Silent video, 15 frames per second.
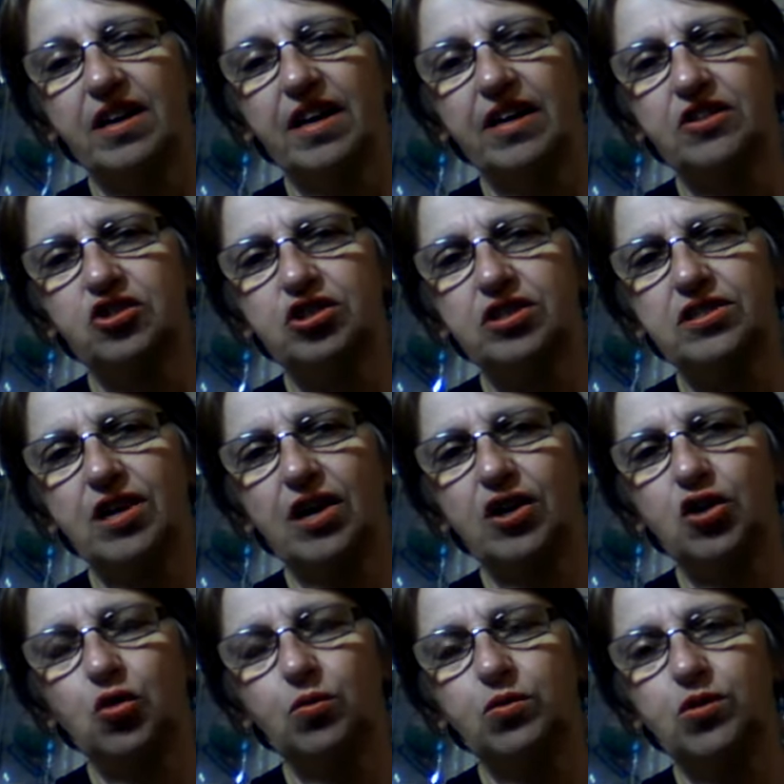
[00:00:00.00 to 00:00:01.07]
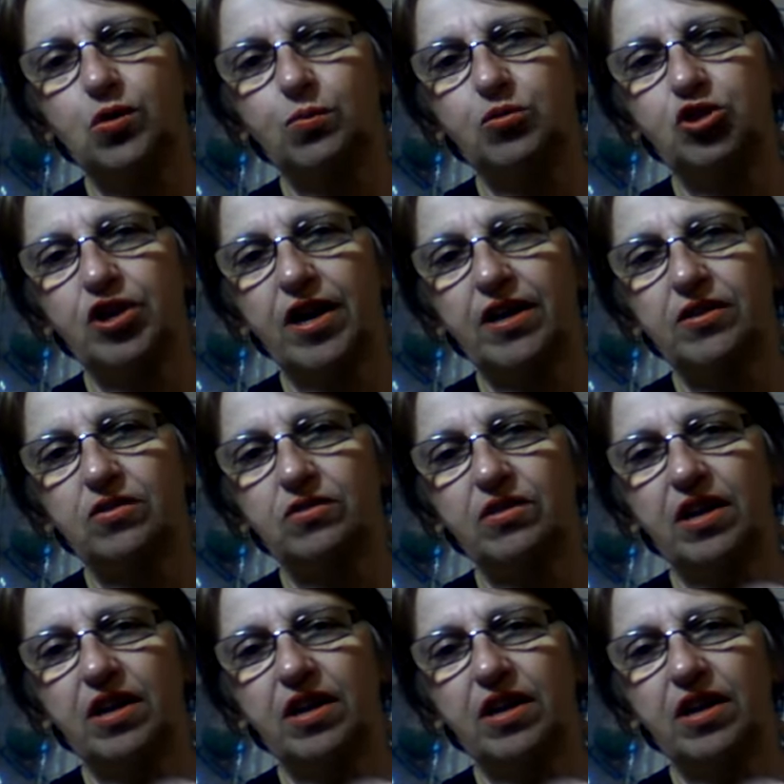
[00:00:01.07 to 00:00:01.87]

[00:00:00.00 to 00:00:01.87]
And she's got a YouTube channel,